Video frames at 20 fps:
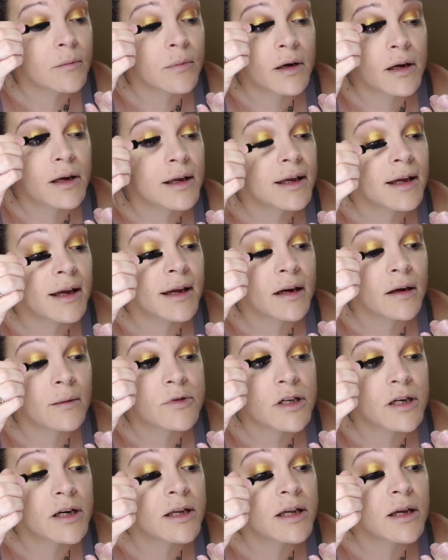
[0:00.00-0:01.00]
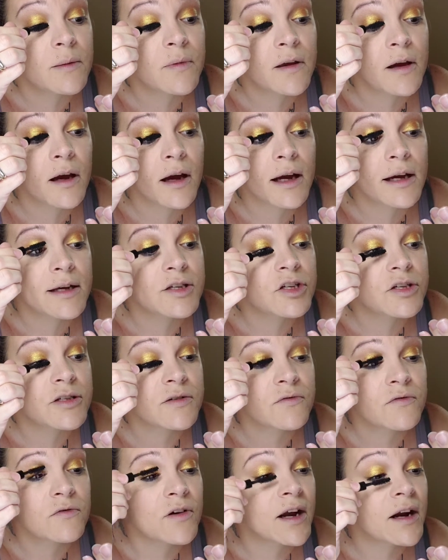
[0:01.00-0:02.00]
but again, I'm trying to keep the eyes
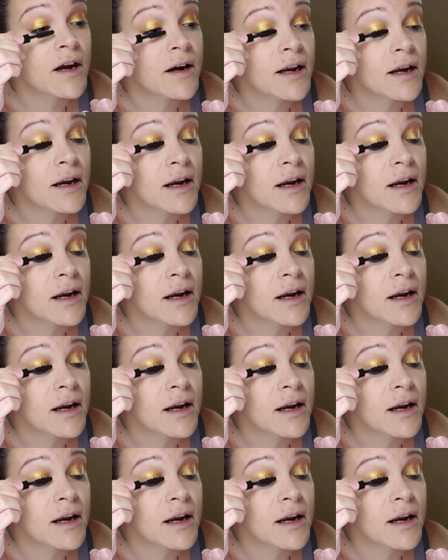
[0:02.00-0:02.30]
just very